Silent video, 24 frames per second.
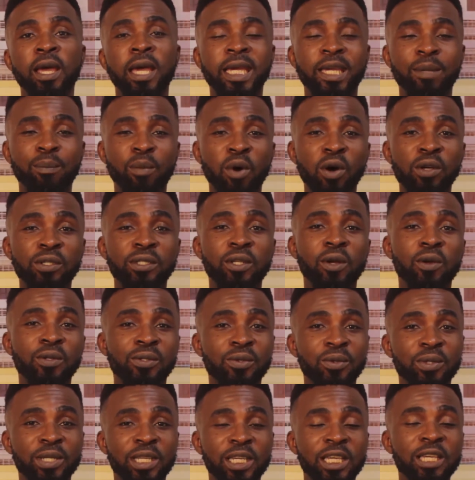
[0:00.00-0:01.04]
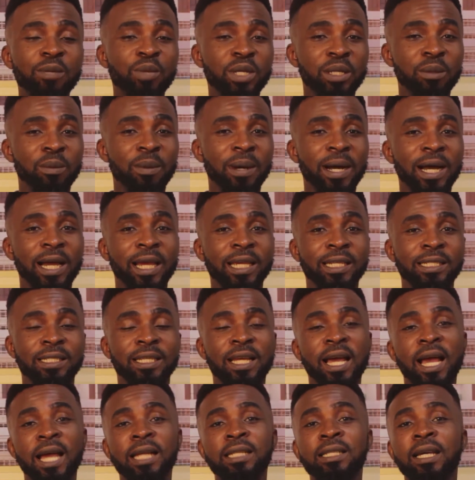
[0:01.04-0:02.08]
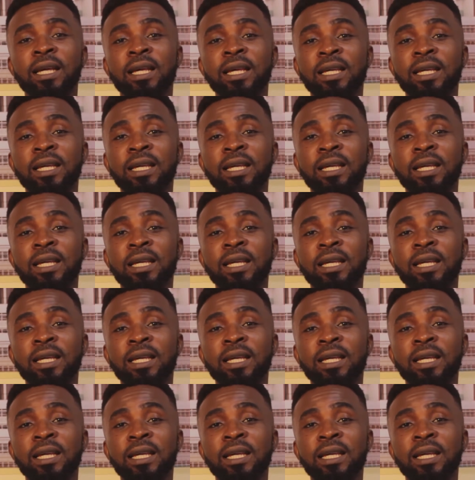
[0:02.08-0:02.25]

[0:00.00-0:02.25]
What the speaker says: it must also keep in mind that